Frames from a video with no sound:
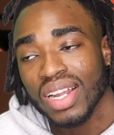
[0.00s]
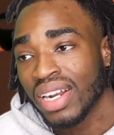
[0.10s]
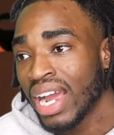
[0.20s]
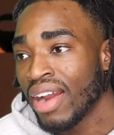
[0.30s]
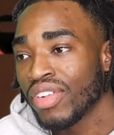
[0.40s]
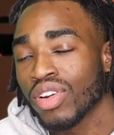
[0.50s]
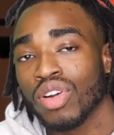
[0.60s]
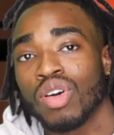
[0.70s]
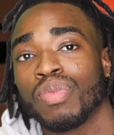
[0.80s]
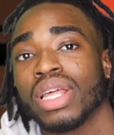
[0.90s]
not every
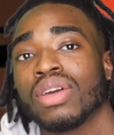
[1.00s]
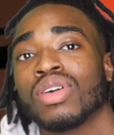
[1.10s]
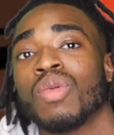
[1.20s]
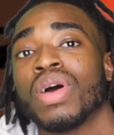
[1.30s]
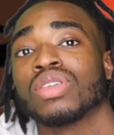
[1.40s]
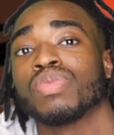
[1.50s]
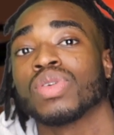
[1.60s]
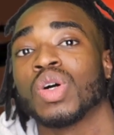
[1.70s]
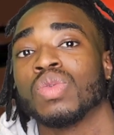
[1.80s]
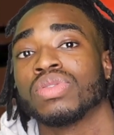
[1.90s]
girl gonna
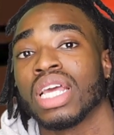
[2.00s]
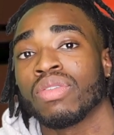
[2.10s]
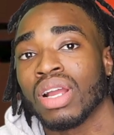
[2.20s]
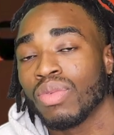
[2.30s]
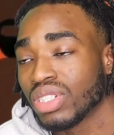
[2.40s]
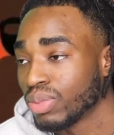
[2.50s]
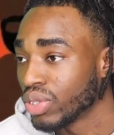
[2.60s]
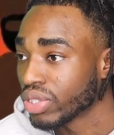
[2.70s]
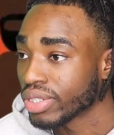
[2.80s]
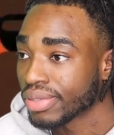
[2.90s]
stay around with your
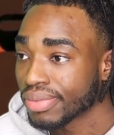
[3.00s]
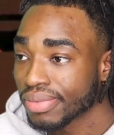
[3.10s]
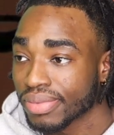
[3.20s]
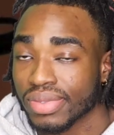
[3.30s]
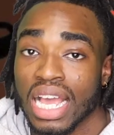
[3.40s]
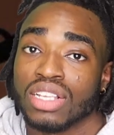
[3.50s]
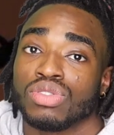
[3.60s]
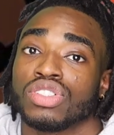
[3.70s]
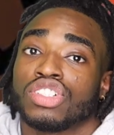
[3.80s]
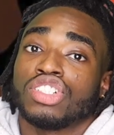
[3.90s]
bullshit. As
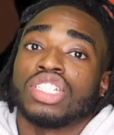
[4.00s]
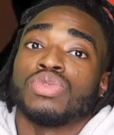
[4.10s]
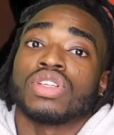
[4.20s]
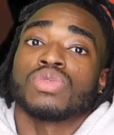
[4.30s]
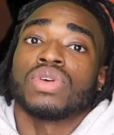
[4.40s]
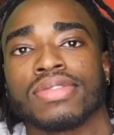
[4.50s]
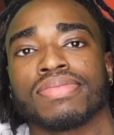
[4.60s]
you can see, she wasn't with